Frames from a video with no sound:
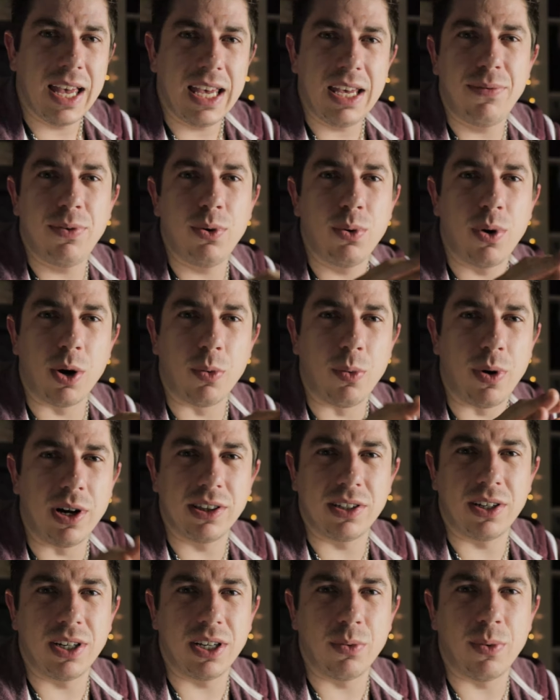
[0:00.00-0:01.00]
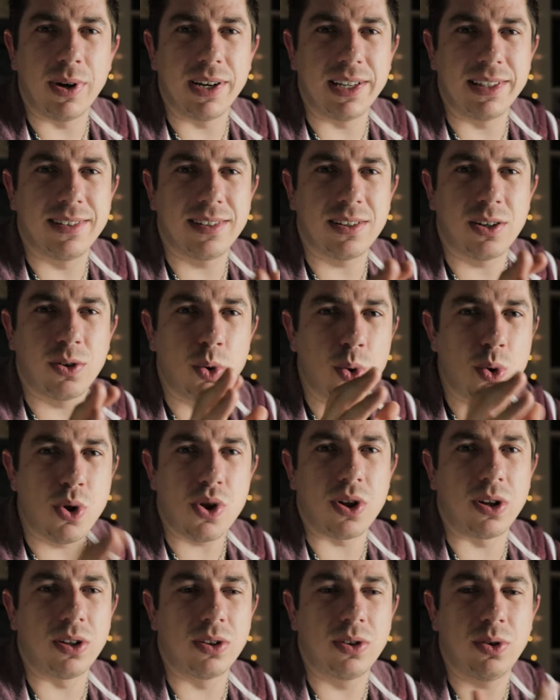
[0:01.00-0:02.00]
If you are wondering when it's
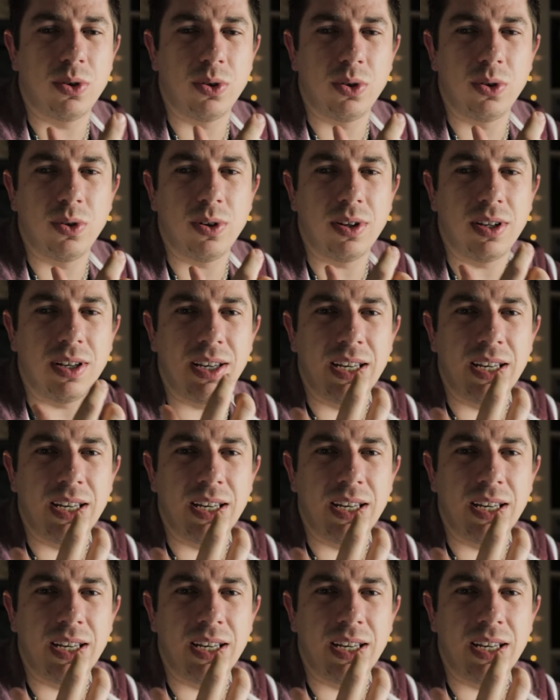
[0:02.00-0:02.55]
crucial to